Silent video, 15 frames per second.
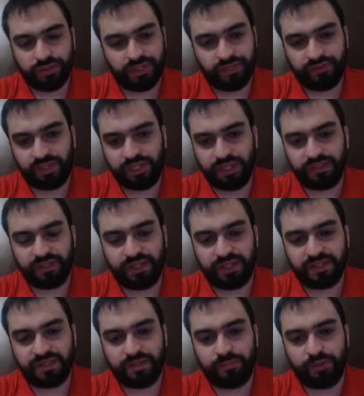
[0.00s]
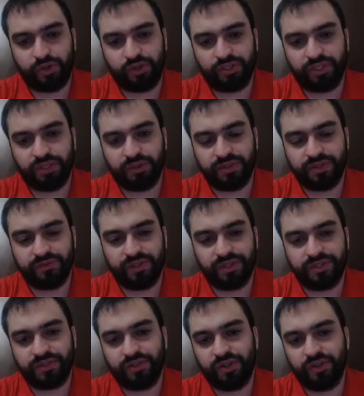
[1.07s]
Give Anand an extra pawn and this very
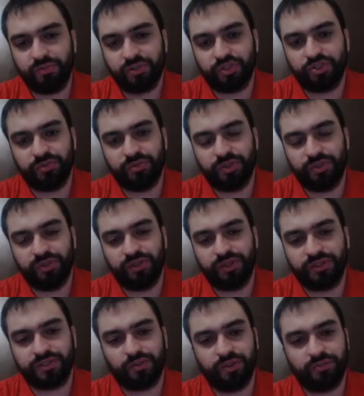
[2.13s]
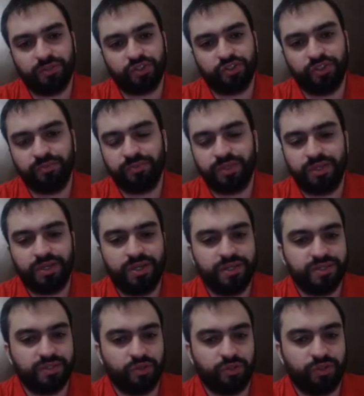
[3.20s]
strong bishop, the dark sword bishop.
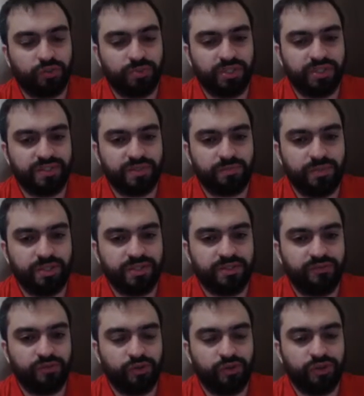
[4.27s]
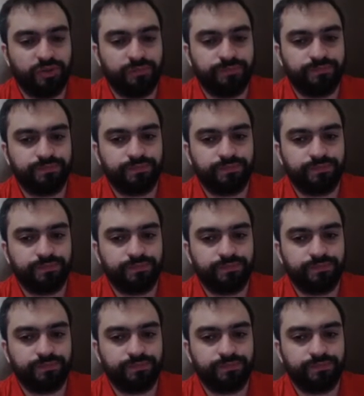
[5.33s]
It's going to be easy peasy for him.